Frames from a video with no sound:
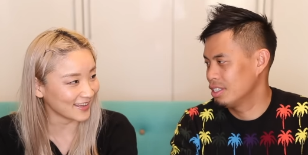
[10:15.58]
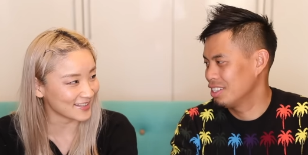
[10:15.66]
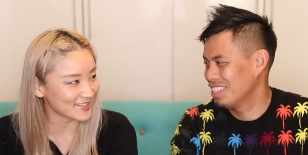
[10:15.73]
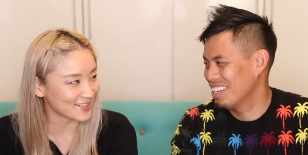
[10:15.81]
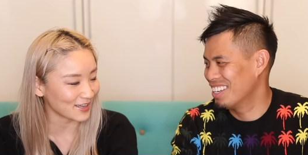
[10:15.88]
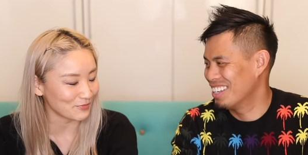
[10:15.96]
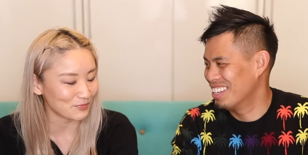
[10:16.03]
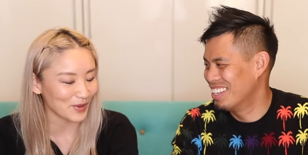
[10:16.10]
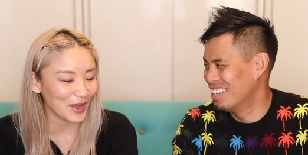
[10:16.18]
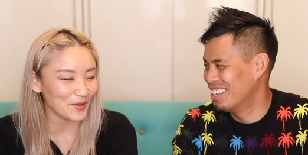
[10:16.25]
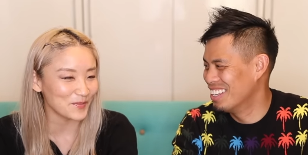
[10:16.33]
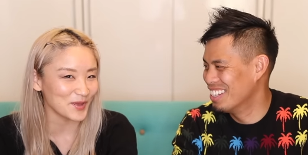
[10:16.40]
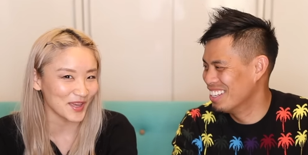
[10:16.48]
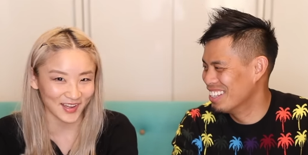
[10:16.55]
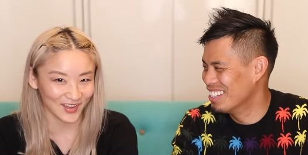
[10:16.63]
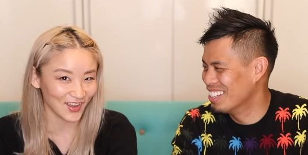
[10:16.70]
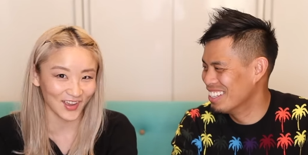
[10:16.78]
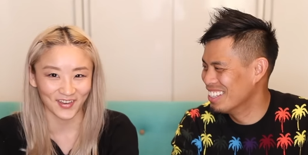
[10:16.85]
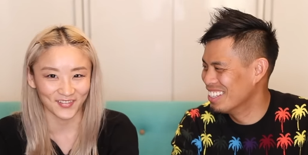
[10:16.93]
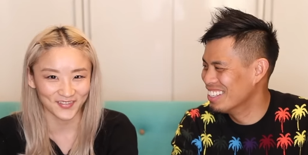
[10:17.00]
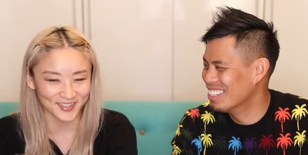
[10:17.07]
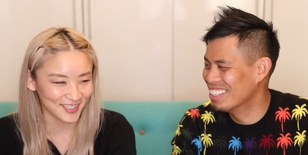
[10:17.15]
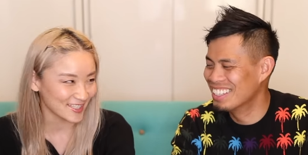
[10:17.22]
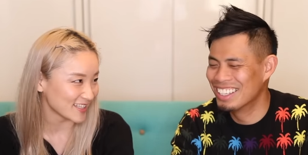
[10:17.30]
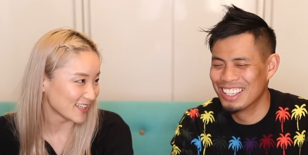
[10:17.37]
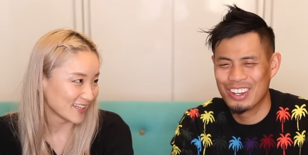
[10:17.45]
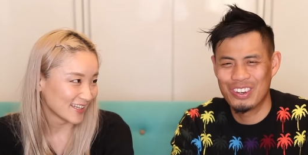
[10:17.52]
Speaker 1: yeah. so buy me a gift.
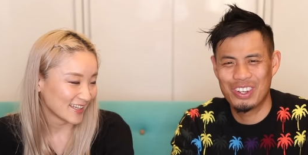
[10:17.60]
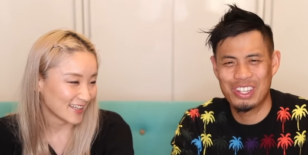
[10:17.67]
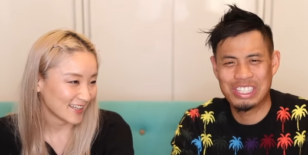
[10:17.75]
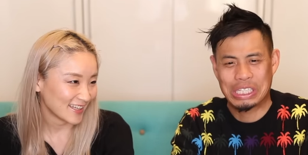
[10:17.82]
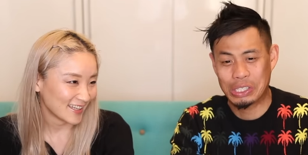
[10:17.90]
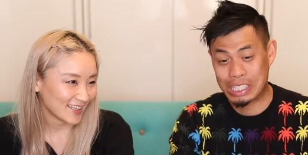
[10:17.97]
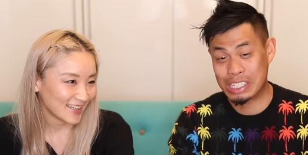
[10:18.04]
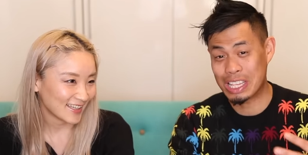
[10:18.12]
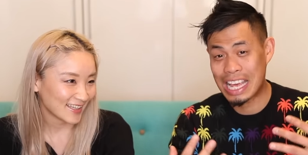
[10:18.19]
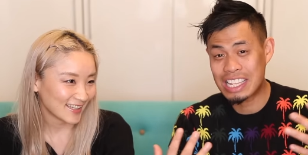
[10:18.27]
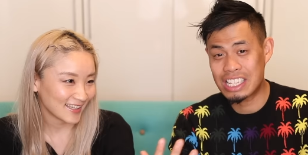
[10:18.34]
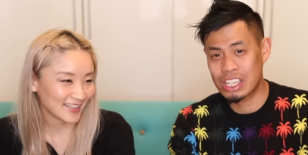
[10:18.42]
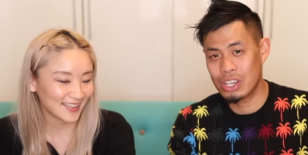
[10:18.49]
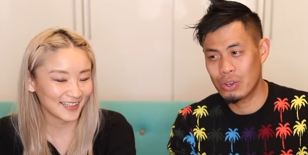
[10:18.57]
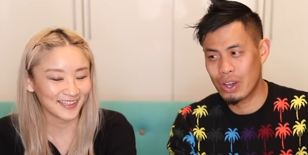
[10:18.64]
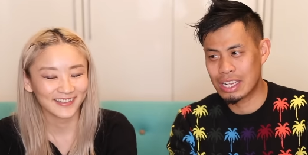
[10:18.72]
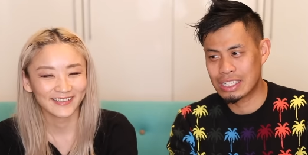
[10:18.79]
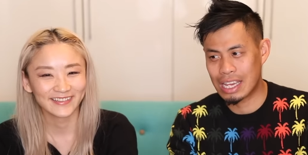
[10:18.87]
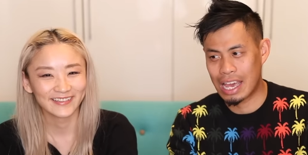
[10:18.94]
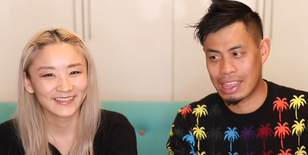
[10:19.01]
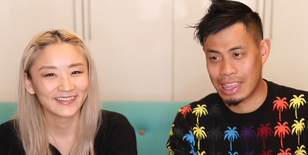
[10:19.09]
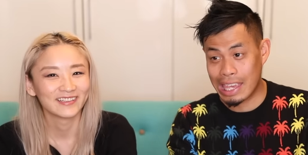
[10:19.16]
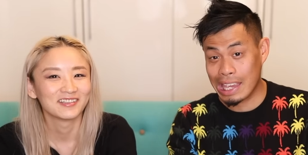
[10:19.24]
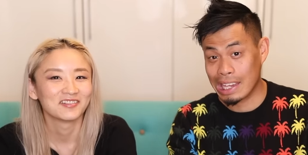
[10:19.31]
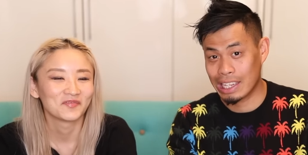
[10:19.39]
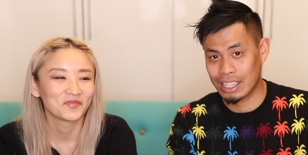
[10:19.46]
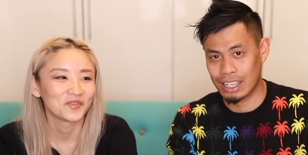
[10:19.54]
Speaker 2: well, so, so that's the U.S. I
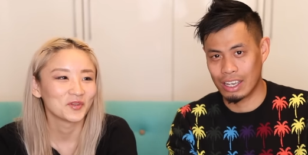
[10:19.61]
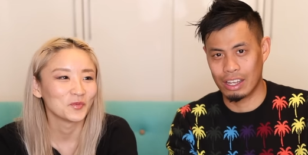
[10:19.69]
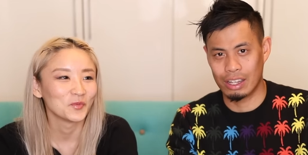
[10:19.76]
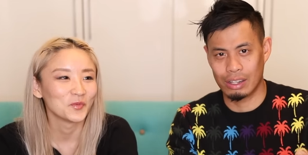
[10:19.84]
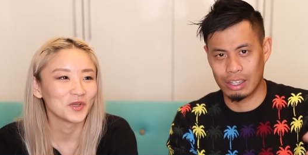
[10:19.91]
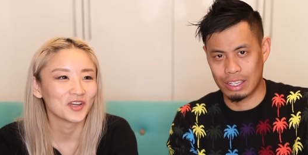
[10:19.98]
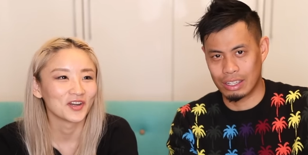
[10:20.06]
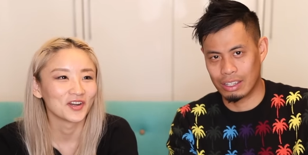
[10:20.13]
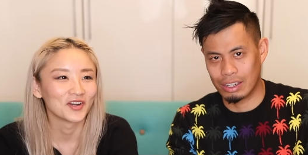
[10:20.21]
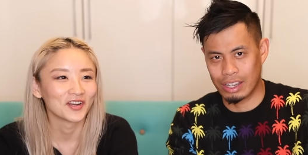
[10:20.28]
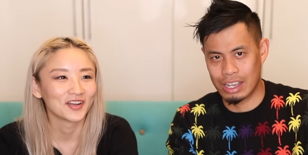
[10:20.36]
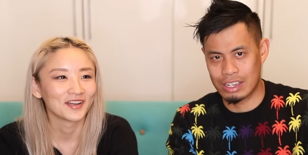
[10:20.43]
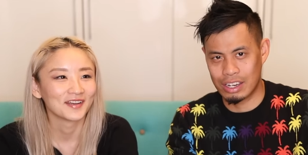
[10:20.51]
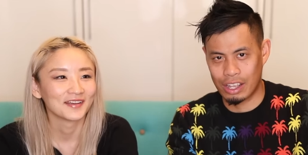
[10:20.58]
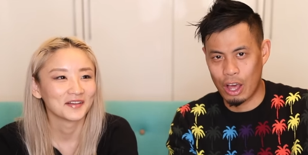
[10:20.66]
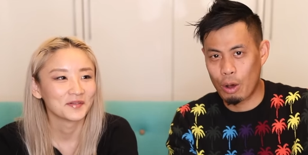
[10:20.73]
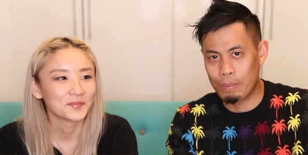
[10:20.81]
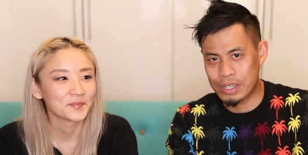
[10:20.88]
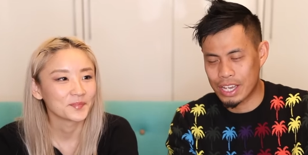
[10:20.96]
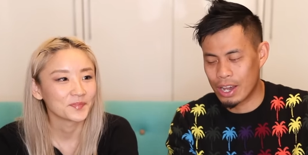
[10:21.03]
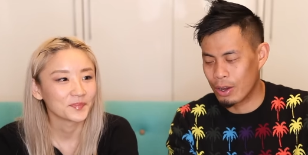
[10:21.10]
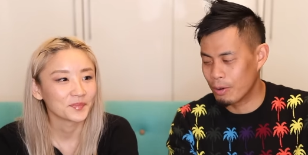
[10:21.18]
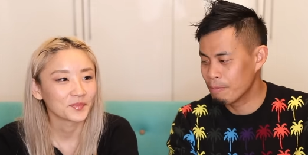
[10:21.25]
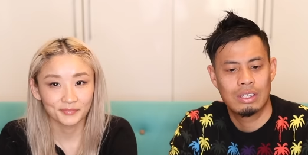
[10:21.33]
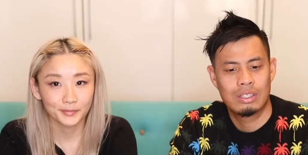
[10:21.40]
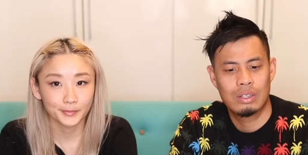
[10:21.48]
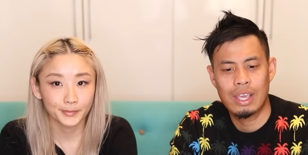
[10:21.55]
think. Uh, again, help us out.
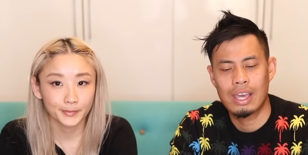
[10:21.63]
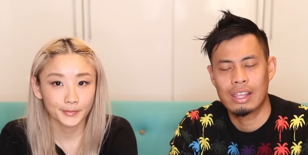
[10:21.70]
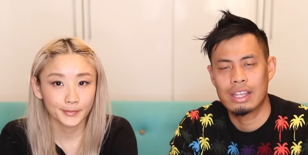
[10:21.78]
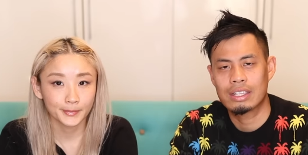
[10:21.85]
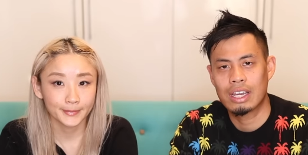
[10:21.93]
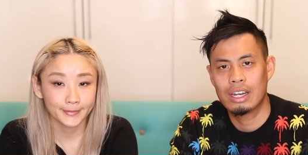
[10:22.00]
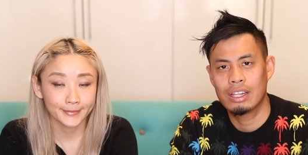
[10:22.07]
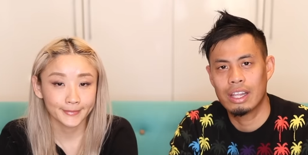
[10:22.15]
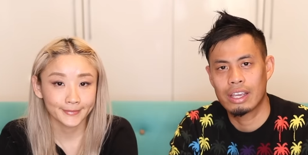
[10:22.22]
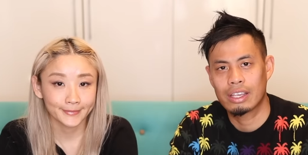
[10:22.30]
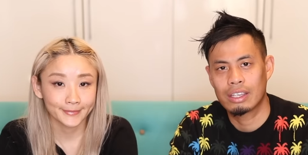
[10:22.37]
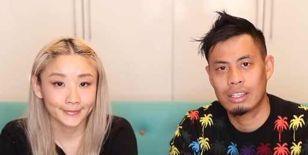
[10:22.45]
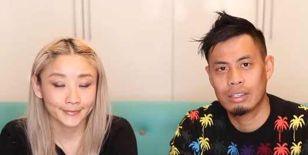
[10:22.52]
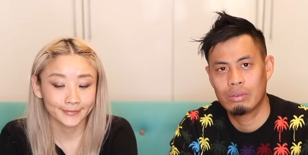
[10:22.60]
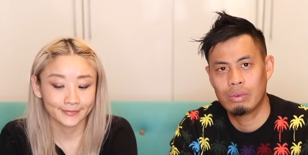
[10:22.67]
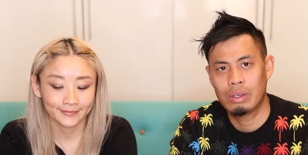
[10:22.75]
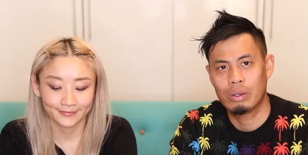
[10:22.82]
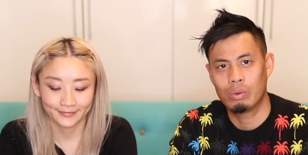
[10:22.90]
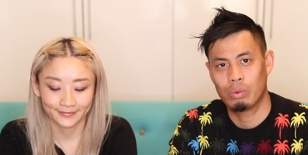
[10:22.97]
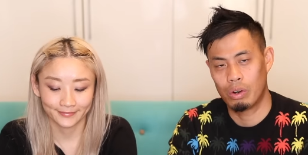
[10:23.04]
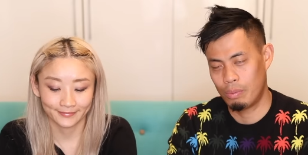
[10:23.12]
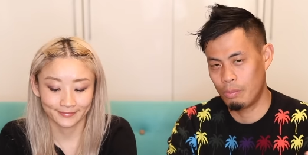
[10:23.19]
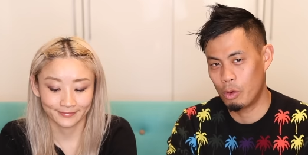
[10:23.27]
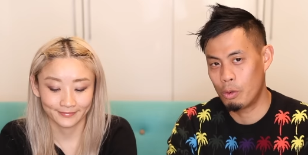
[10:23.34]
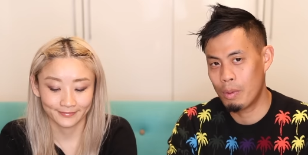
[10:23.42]
So yeah, that's kind of like we we're, we're